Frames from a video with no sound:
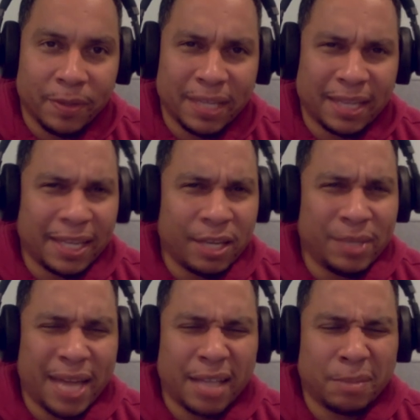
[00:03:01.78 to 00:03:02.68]
I think he
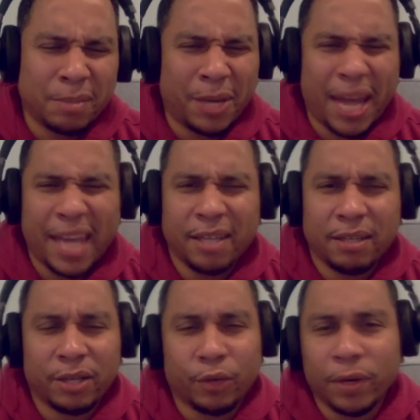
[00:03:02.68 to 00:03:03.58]
only has about eight
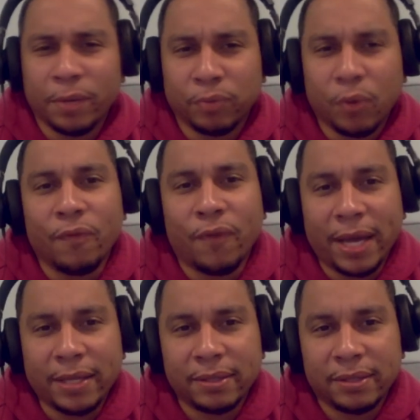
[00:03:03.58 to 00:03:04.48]
career pro
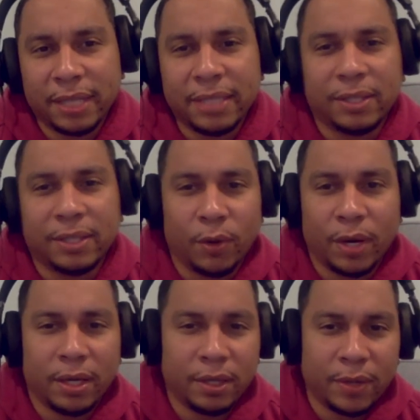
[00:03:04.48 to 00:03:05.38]
fights. He's still
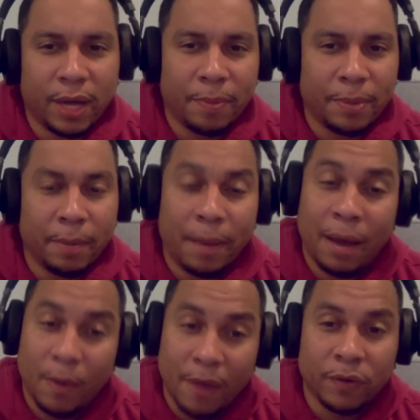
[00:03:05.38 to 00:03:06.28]
on a on the up and up.
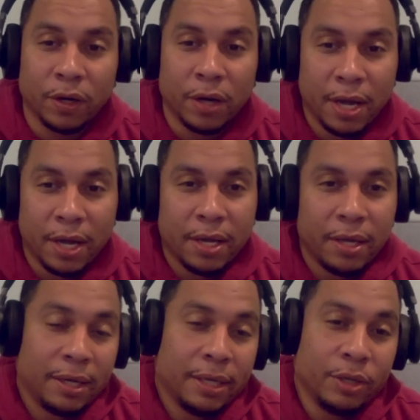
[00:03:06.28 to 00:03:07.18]
However,
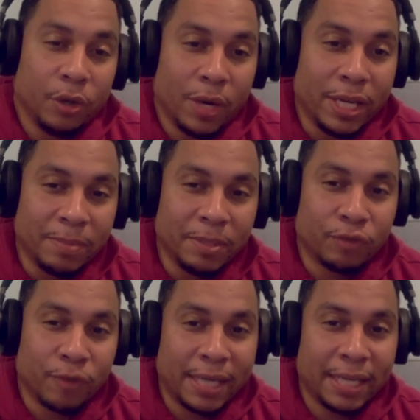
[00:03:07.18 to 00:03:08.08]
mm. you know he's been
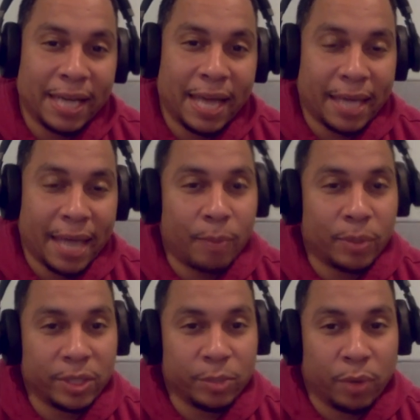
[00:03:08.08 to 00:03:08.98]
training in that camp
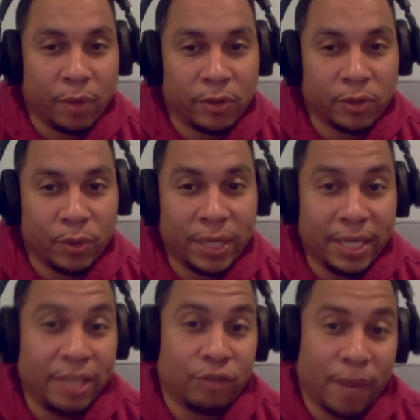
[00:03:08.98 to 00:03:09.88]
with his brother, so he
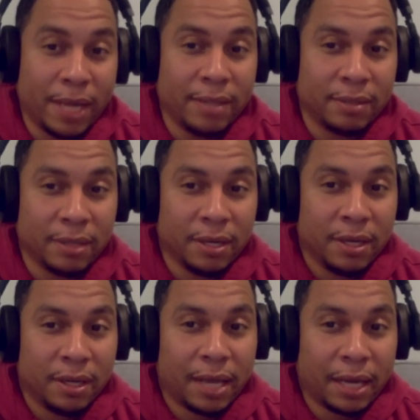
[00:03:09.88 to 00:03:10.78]
he trains
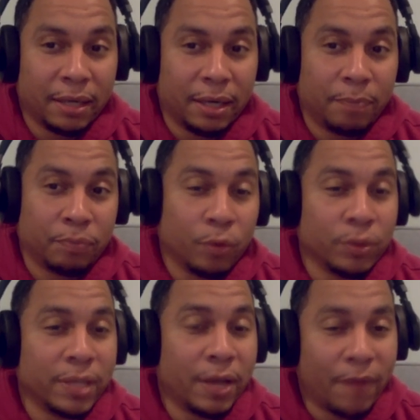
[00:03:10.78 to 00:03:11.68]
like a, a pro
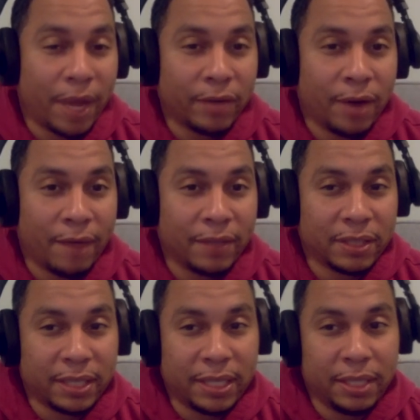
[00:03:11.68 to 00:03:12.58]
style fighter,
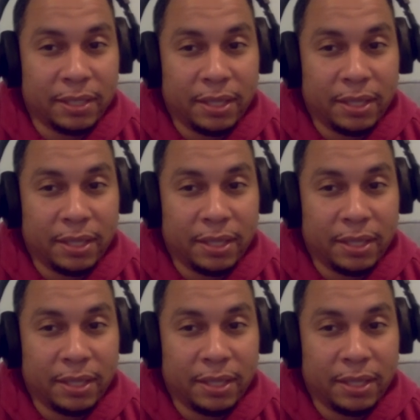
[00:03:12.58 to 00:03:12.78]
obviously. And